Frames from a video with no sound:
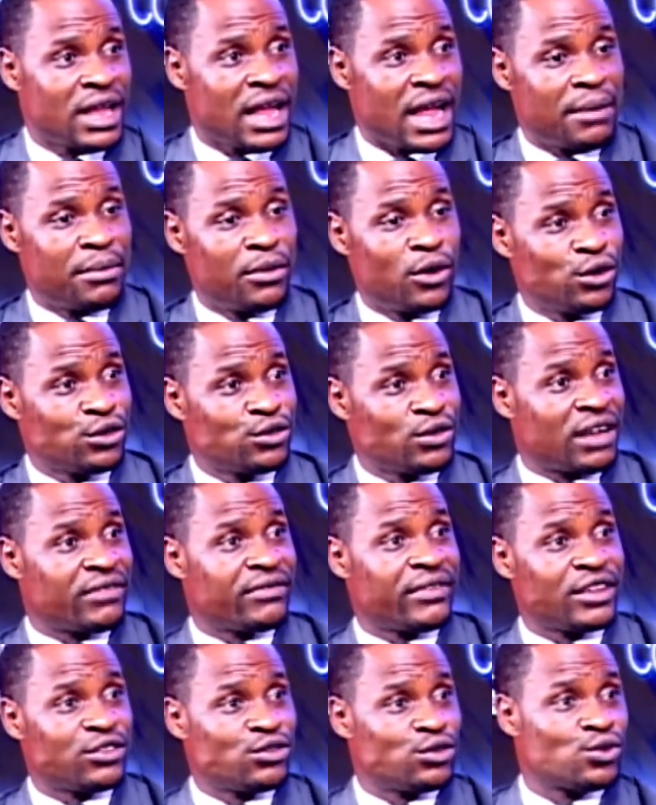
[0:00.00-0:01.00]
I may also
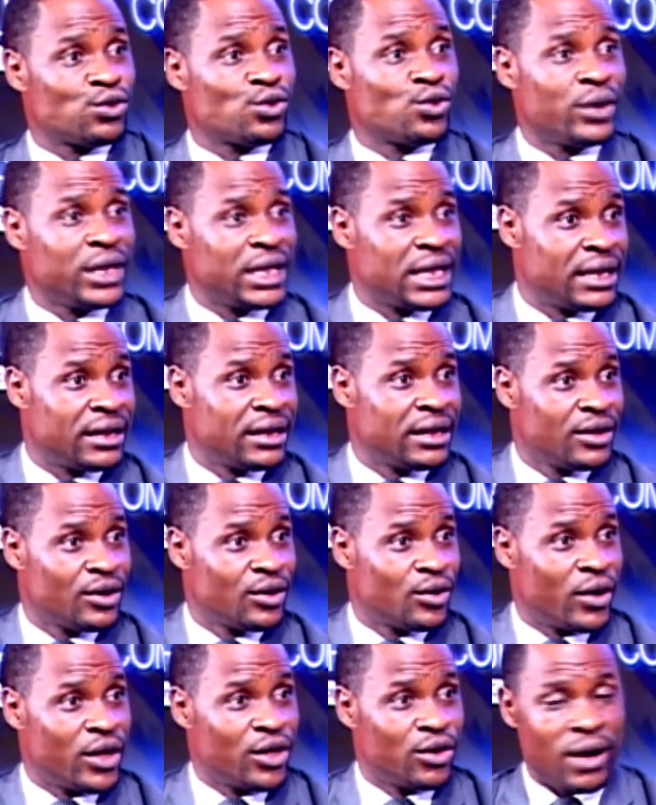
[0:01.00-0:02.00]
advise you to quit
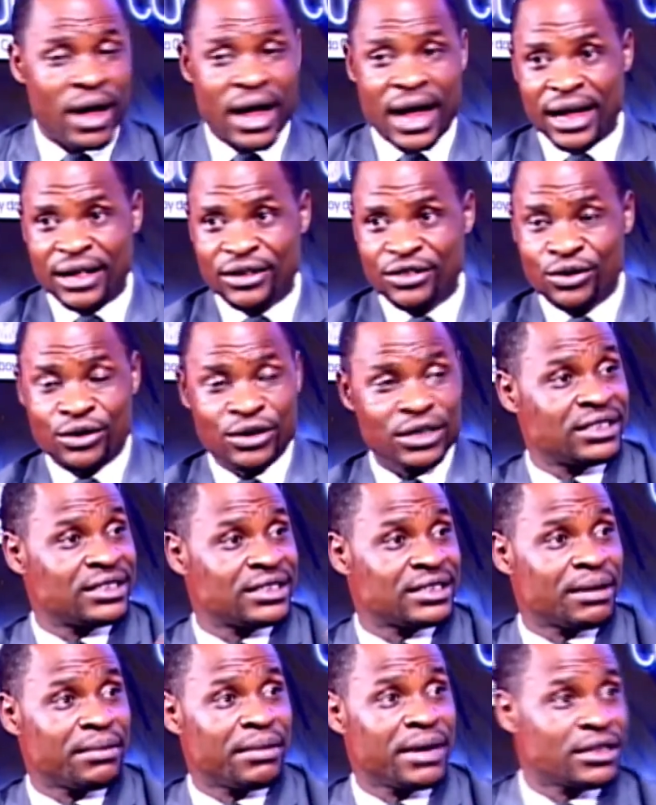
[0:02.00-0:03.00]
where you are. So
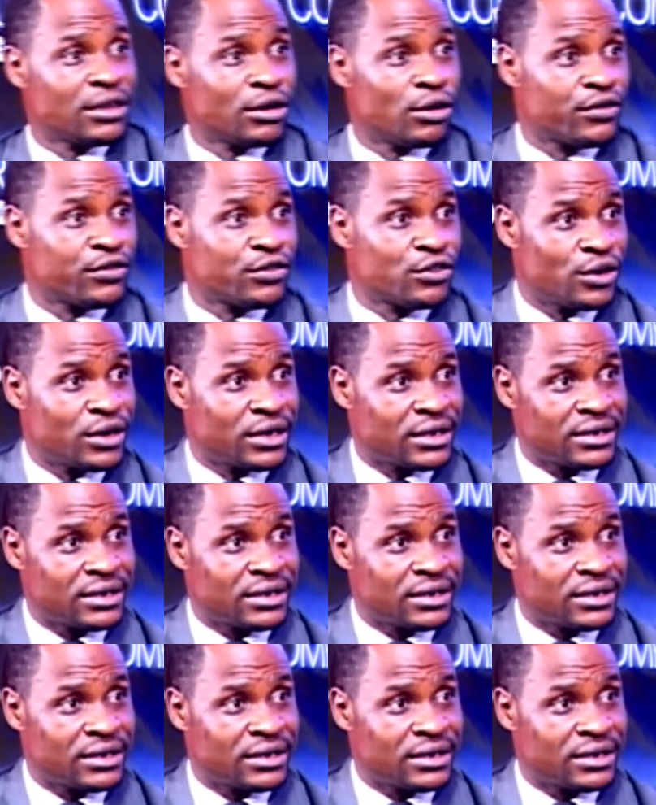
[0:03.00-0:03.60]
it's a matter of choice.